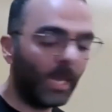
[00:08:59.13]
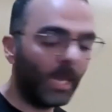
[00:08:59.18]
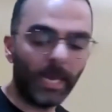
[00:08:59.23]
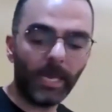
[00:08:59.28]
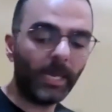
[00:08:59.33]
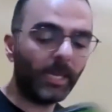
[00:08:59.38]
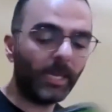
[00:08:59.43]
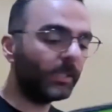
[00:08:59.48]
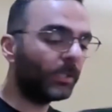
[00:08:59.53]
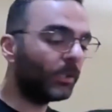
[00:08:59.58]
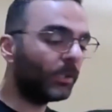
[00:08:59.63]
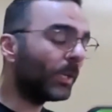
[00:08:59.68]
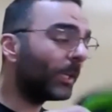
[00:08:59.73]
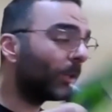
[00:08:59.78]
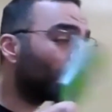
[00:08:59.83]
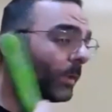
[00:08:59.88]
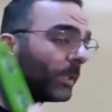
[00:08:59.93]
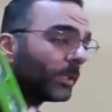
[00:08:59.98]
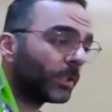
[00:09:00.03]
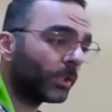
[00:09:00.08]
And you can
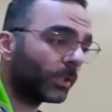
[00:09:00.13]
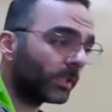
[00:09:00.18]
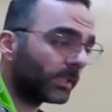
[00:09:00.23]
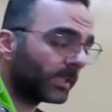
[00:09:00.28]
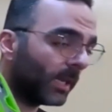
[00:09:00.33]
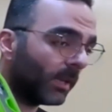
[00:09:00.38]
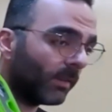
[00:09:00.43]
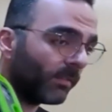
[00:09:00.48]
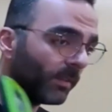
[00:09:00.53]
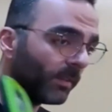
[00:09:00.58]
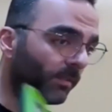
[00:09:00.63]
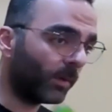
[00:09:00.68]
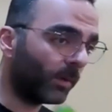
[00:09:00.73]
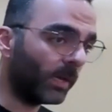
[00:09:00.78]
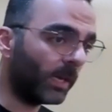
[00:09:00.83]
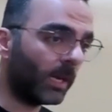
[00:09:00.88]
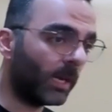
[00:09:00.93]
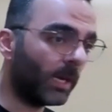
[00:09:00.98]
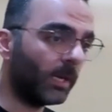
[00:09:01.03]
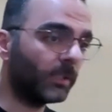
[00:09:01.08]
do it yourself,
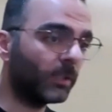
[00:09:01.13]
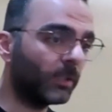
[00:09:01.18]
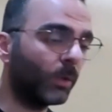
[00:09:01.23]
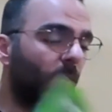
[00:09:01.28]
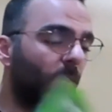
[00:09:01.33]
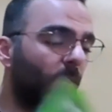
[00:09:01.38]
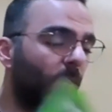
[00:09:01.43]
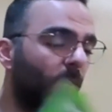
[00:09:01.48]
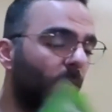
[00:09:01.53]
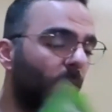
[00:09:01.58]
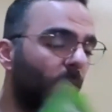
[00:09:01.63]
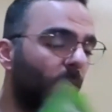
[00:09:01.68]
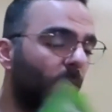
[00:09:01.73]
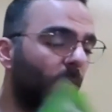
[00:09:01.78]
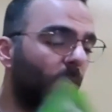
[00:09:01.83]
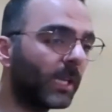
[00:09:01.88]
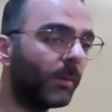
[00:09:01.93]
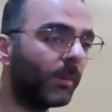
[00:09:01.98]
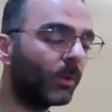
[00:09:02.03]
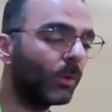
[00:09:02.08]
FYI. So the
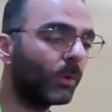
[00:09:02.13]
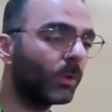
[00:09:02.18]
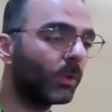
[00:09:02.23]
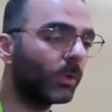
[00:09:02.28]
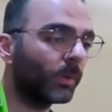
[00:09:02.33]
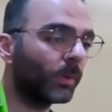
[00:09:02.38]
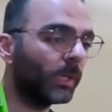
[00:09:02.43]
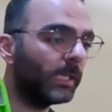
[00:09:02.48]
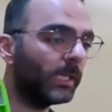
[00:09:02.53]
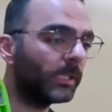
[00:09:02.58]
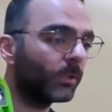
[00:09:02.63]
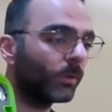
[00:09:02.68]
first time Google